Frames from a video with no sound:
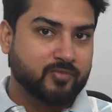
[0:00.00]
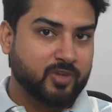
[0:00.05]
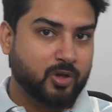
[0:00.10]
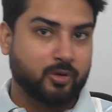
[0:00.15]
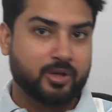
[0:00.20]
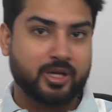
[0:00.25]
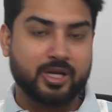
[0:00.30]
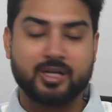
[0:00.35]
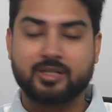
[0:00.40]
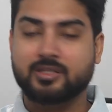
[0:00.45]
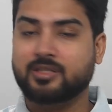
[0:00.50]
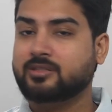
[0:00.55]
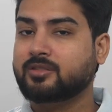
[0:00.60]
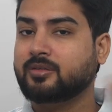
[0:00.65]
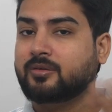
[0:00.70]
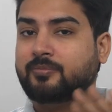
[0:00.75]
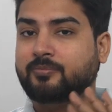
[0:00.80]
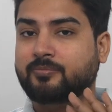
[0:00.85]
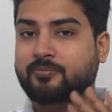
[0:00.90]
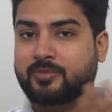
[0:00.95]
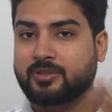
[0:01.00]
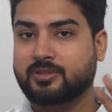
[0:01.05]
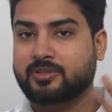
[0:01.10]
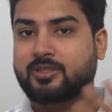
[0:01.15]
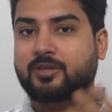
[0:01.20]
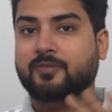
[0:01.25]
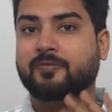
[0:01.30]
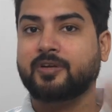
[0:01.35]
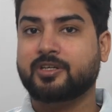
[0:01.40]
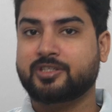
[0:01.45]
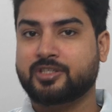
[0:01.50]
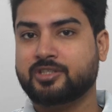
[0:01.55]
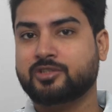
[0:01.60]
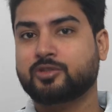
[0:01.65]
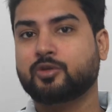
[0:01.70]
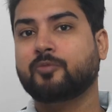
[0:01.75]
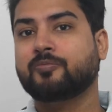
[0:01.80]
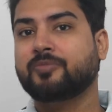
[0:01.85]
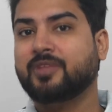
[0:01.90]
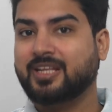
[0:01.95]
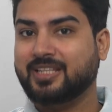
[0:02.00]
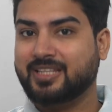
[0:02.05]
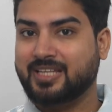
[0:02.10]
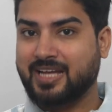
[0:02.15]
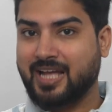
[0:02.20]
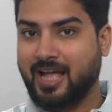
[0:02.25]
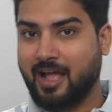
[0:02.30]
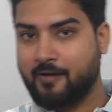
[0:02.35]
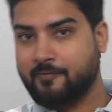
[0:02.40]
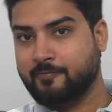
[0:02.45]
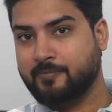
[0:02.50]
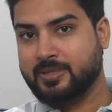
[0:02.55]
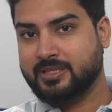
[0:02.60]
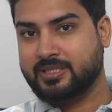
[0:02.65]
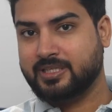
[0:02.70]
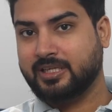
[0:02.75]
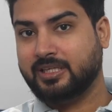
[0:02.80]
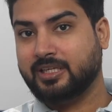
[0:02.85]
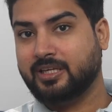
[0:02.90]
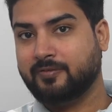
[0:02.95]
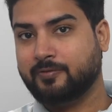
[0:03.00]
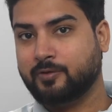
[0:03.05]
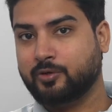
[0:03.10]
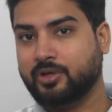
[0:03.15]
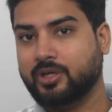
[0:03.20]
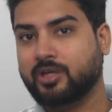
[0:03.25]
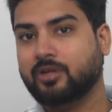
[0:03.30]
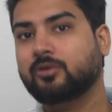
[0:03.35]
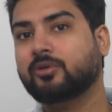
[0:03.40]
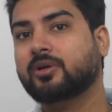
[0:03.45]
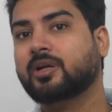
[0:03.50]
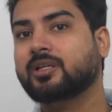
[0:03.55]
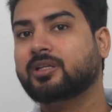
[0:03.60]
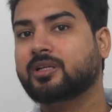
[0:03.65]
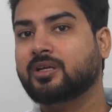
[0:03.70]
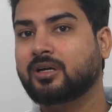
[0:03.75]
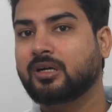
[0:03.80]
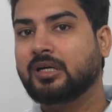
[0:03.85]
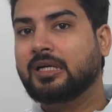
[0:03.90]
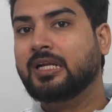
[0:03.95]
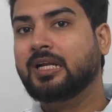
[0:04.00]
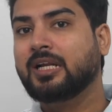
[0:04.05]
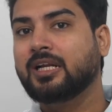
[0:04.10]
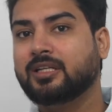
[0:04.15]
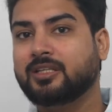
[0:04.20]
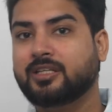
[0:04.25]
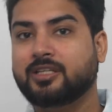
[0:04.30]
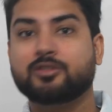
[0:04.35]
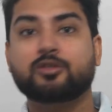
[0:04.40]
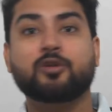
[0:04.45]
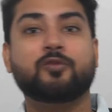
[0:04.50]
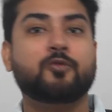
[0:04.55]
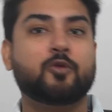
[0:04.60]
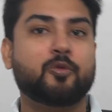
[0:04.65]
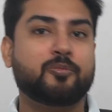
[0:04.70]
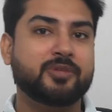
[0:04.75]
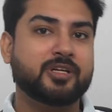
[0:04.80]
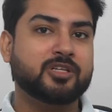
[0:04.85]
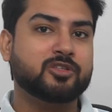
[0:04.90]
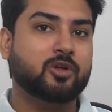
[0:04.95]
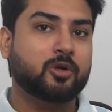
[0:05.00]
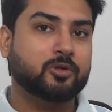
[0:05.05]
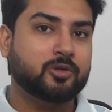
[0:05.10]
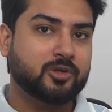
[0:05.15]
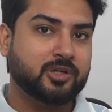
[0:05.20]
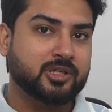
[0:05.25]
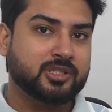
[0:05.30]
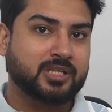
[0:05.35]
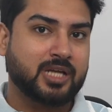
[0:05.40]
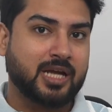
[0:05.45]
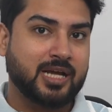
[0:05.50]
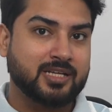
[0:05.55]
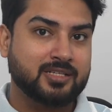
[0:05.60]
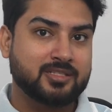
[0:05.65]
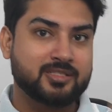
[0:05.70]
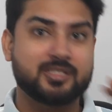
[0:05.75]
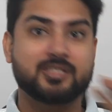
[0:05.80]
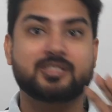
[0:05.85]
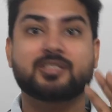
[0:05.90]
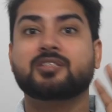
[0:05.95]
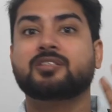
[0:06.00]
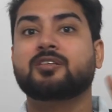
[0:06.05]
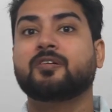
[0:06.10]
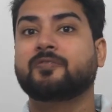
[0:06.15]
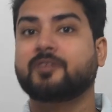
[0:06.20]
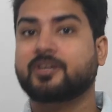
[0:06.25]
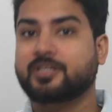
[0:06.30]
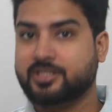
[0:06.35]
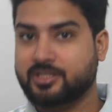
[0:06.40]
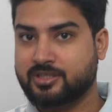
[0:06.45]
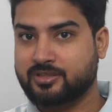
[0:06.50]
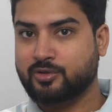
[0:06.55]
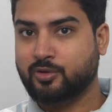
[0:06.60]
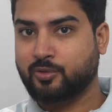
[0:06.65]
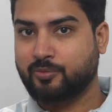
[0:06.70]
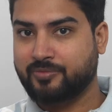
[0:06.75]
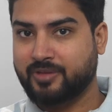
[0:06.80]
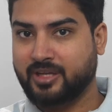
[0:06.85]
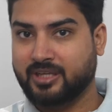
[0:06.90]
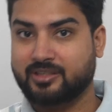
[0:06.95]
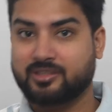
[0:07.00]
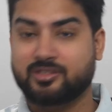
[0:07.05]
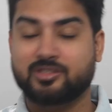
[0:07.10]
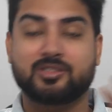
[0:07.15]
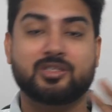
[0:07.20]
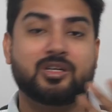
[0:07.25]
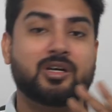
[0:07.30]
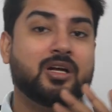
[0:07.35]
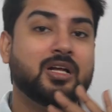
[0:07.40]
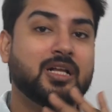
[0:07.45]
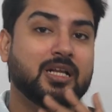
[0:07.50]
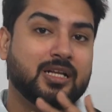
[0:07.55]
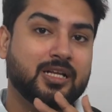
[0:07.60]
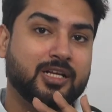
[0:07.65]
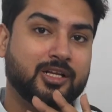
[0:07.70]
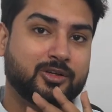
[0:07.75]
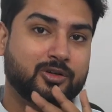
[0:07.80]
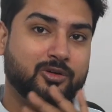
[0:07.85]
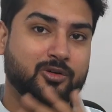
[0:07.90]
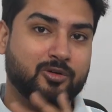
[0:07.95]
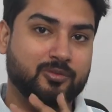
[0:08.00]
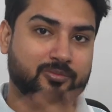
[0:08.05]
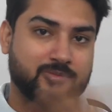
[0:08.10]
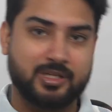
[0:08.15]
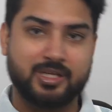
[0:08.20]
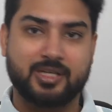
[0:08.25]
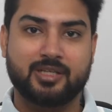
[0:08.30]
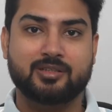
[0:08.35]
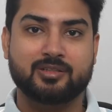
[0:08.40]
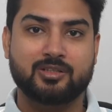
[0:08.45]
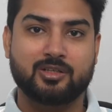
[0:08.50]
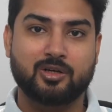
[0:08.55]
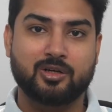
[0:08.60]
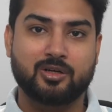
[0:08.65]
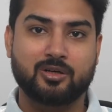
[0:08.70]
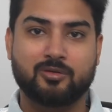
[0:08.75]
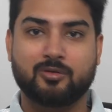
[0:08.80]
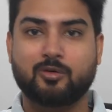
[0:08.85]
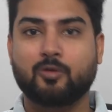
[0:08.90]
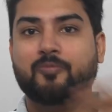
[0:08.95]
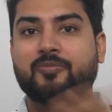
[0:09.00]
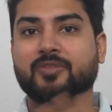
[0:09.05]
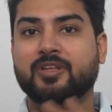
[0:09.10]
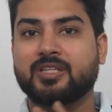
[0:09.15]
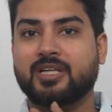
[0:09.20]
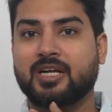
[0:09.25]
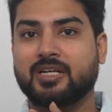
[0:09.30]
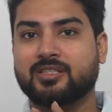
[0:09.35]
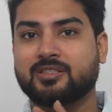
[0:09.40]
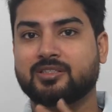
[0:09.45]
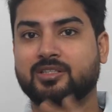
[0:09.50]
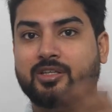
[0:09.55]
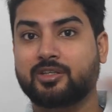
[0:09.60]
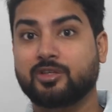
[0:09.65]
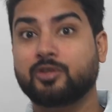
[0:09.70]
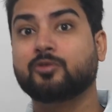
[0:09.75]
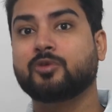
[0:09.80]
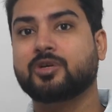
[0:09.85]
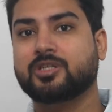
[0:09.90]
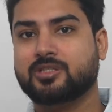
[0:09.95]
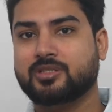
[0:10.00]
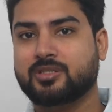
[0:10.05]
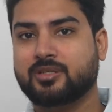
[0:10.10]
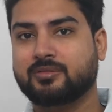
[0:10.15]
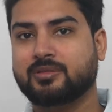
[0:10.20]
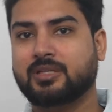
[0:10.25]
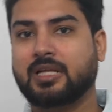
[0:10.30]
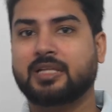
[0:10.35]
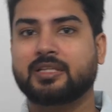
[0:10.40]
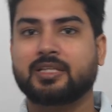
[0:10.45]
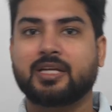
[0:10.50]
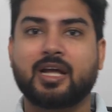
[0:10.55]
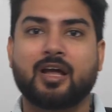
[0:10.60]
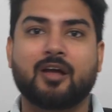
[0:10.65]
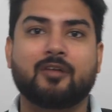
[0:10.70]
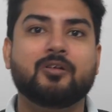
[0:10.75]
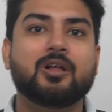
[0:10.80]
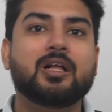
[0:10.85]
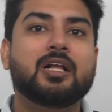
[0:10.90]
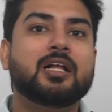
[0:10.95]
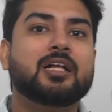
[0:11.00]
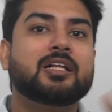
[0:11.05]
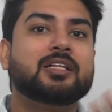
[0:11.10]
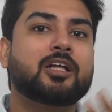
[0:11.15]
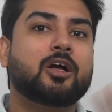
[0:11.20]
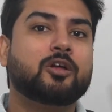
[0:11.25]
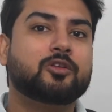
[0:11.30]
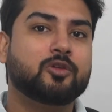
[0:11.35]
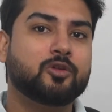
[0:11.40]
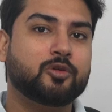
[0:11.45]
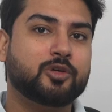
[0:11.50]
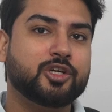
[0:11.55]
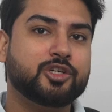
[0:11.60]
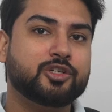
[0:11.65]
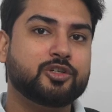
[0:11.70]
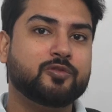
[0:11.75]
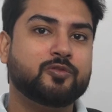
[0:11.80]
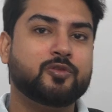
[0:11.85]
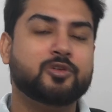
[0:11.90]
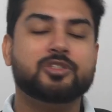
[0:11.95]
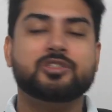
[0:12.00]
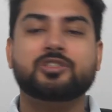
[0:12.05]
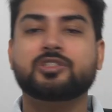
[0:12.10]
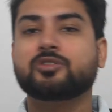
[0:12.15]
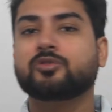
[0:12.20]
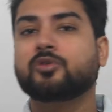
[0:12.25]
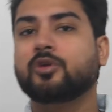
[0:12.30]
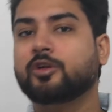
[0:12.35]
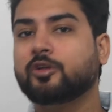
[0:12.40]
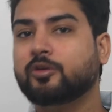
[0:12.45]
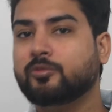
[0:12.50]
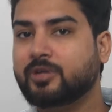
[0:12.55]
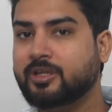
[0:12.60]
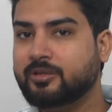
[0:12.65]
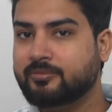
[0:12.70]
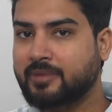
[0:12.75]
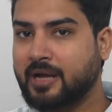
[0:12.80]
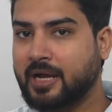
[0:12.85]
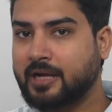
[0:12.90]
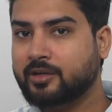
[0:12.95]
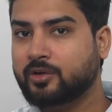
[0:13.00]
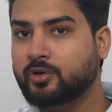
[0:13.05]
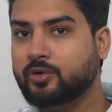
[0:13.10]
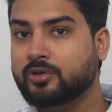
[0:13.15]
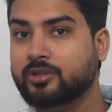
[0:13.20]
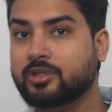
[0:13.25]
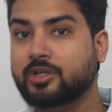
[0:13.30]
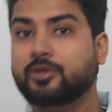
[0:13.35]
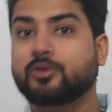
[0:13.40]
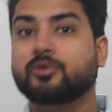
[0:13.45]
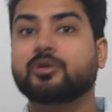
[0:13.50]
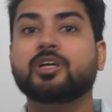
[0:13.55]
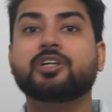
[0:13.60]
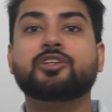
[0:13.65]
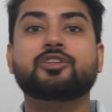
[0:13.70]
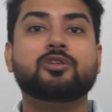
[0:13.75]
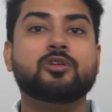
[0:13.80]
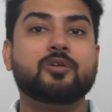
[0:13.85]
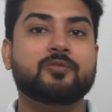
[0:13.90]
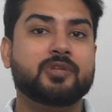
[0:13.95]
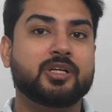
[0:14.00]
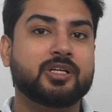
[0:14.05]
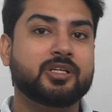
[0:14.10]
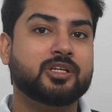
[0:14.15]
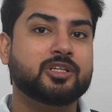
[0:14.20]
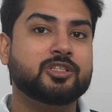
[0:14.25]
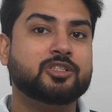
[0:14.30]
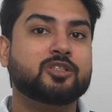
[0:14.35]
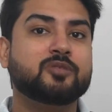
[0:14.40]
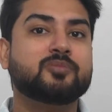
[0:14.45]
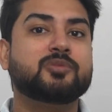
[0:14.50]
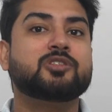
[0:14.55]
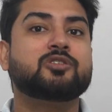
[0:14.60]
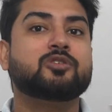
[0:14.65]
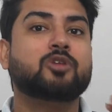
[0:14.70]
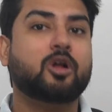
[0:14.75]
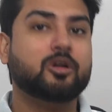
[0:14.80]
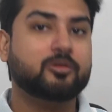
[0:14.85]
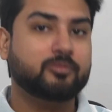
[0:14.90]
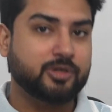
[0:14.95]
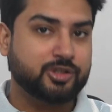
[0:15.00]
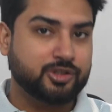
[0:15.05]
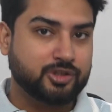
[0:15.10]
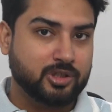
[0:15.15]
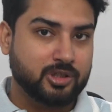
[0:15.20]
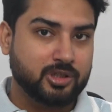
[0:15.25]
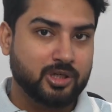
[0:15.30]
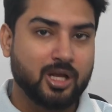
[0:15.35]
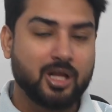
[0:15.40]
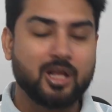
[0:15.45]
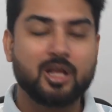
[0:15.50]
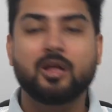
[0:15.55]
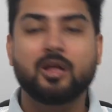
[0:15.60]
Okay, and it's the freshest opening they have basically. If you take a look at the list of openings Autodesk has, this is the freshest opening. This is the, you know, like the opening that is the newest that they have. Now, the location for this is going to be in Bangalore. The duration of the internship is not mentioned,